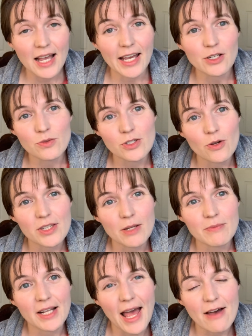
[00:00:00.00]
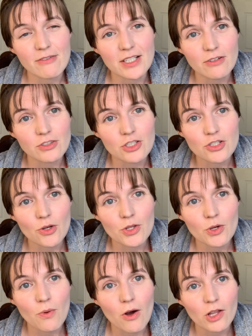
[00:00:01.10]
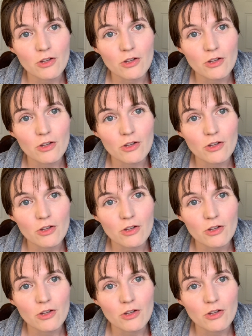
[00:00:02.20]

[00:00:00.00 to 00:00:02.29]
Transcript: I don't know that I'm gonna have enough to show you all.